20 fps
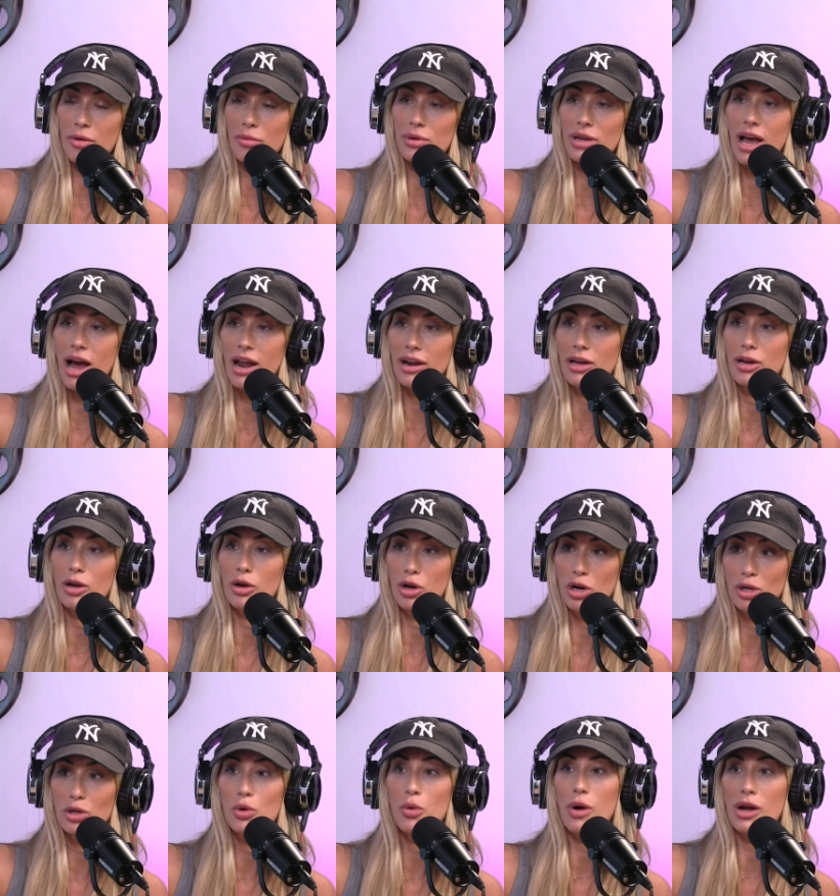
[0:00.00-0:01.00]
we had a
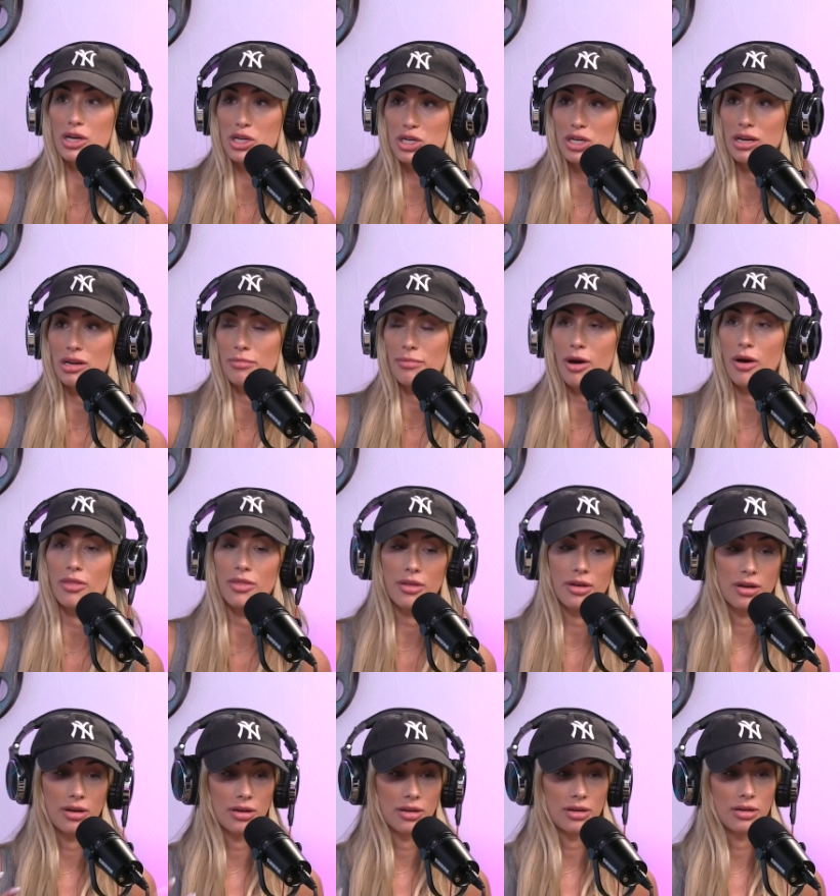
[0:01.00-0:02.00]
good question about
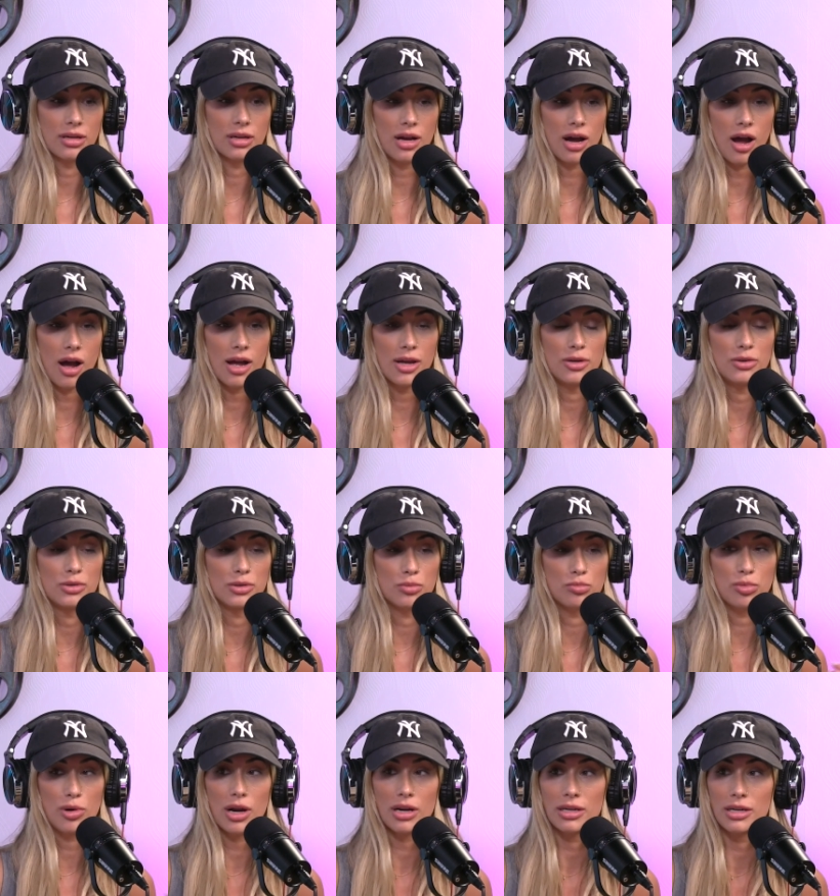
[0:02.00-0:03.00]
the guy who's
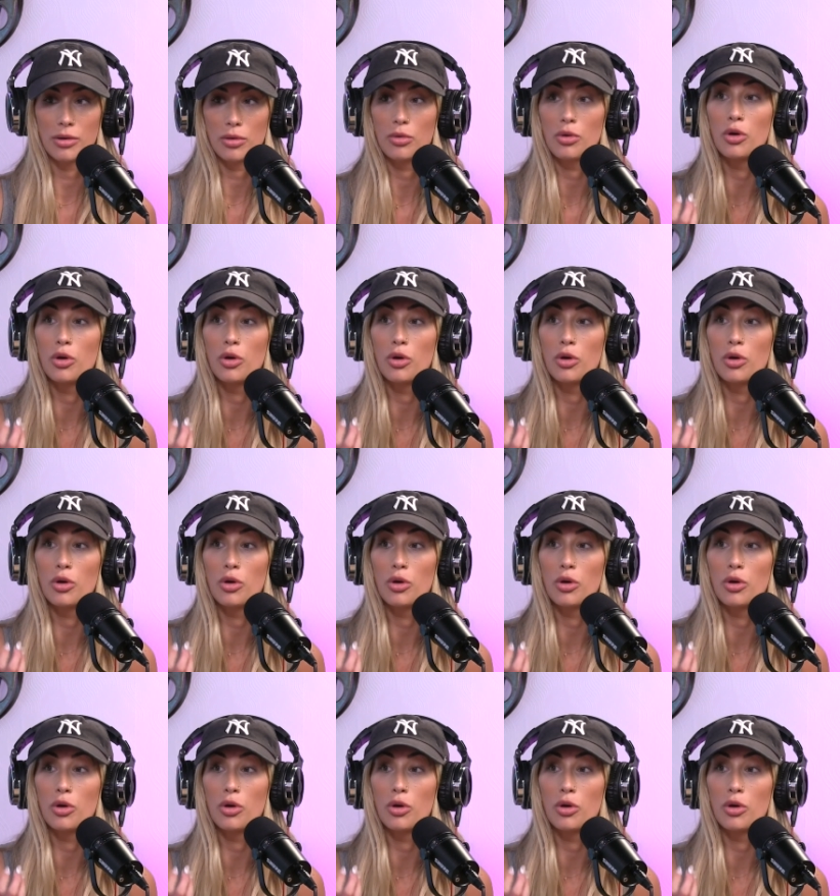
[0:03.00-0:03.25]
pregnant,